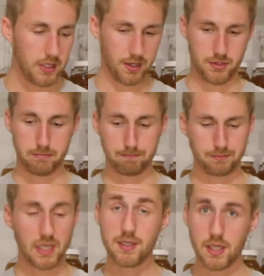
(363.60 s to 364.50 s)
Yes,
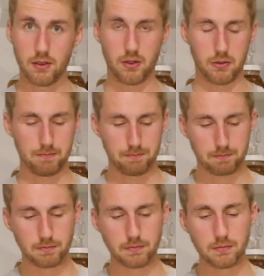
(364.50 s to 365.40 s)
it didn't though.
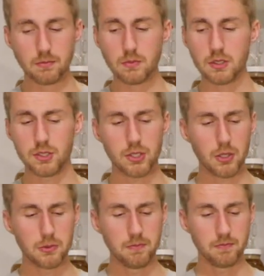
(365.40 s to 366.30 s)

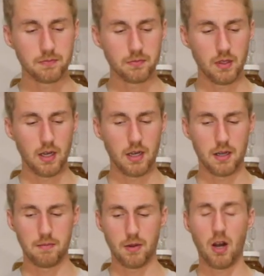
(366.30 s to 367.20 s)
So
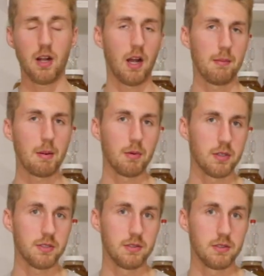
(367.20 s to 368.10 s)
um, I, I
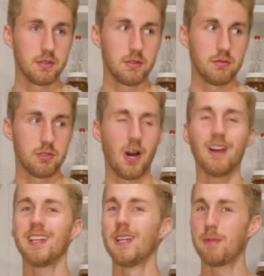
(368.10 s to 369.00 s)
remember
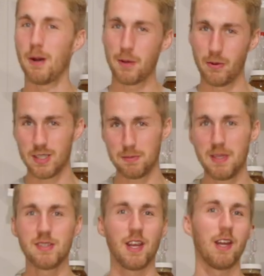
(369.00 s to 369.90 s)
talking about my
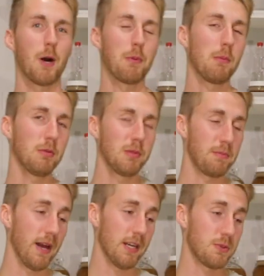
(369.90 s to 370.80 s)
recipe saying I'll probably
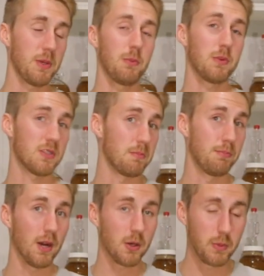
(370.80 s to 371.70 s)
back sweeten with some
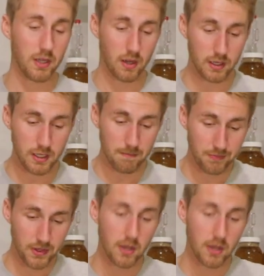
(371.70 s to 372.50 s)
buckwheat honey.